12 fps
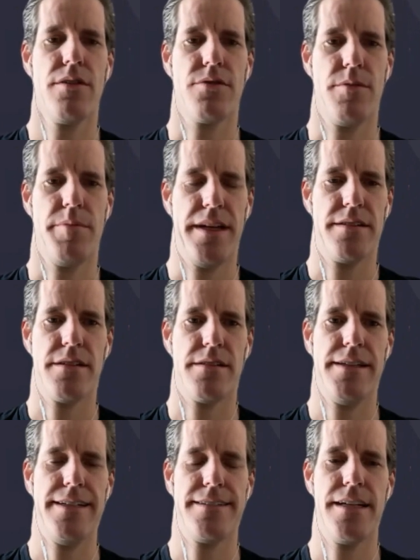for
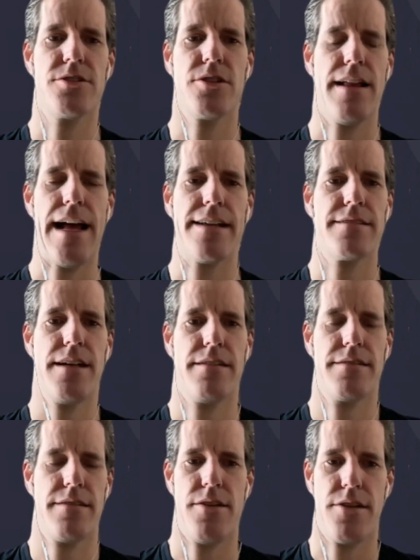basically digital
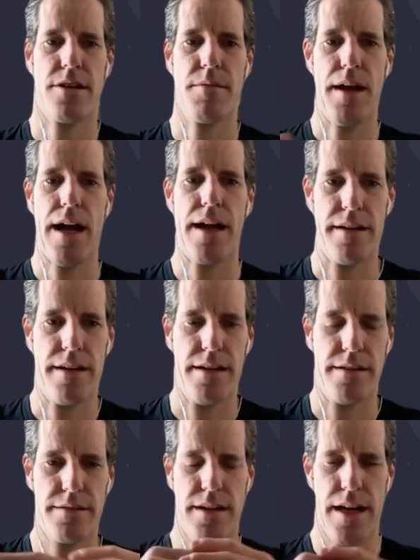assets that are
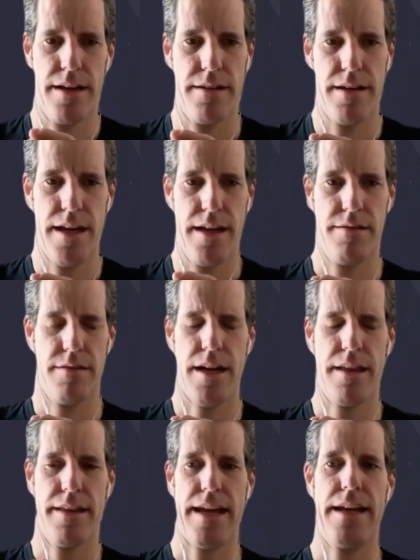commodities and and
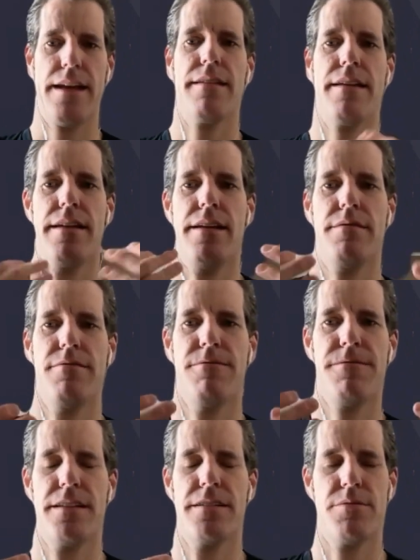I think anything that
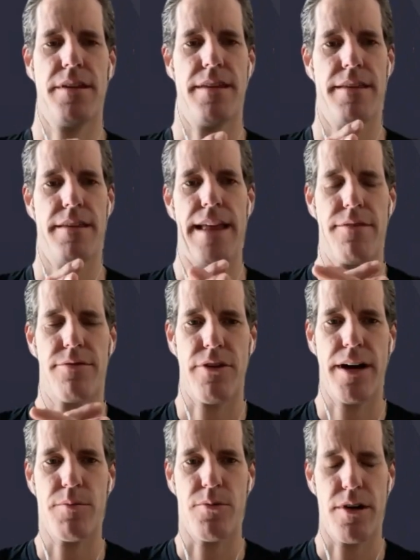fits within that
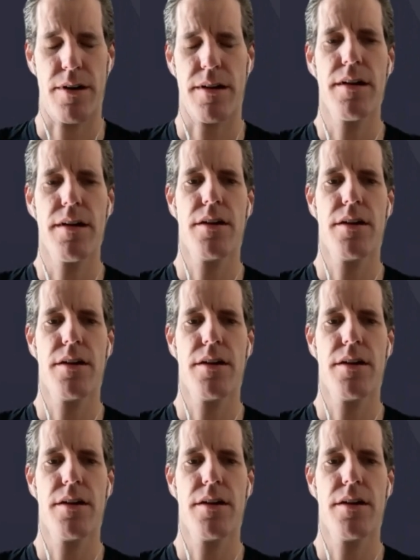framework